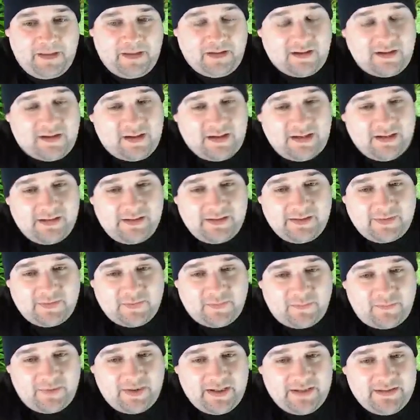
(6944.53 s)
I like the
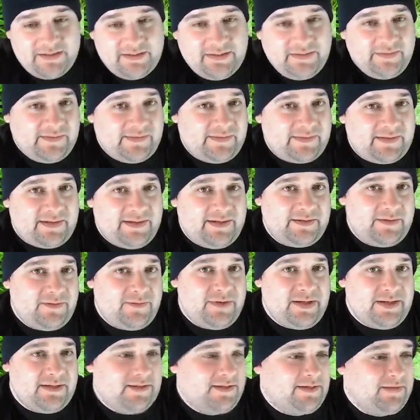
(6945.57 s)
red just because I like the
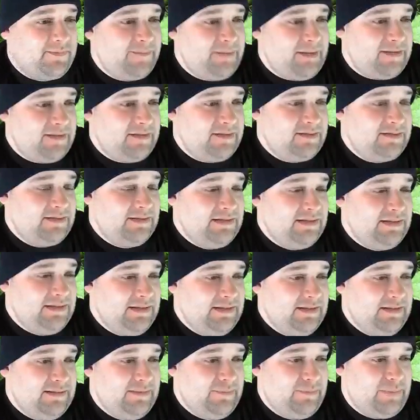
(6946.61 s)
way it looks better,
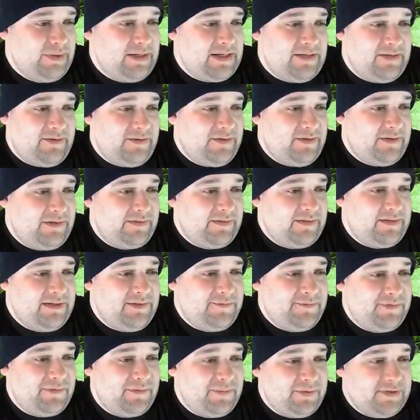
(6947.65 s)
but I don't notice a
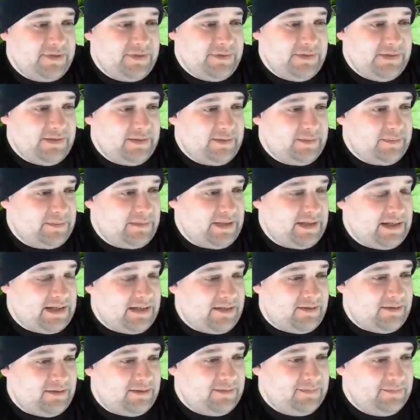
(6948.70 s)
difference between them at
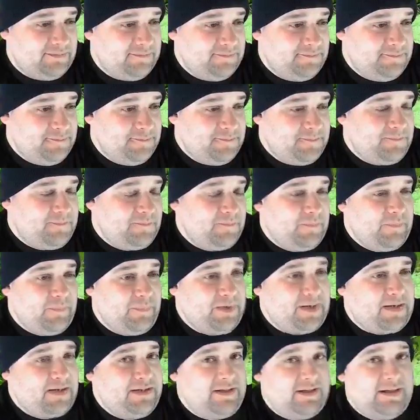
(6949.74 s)
all.
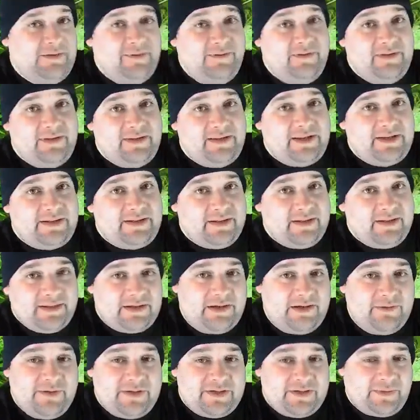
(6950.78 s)
But I really like it.
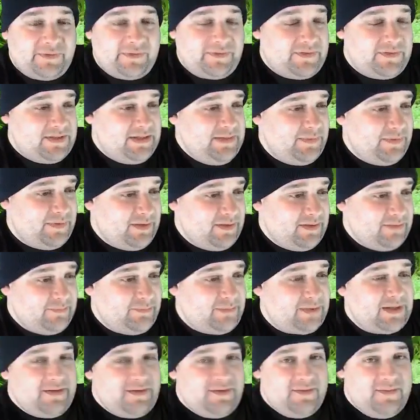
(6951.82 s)
I wish it was cheaper,
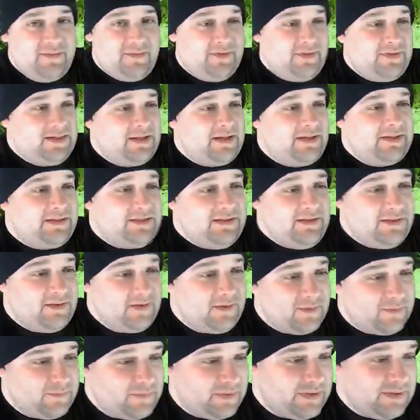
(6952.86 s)
but I do really like Eco
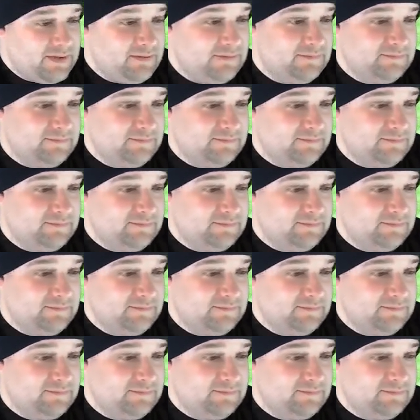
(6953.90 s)
Complete.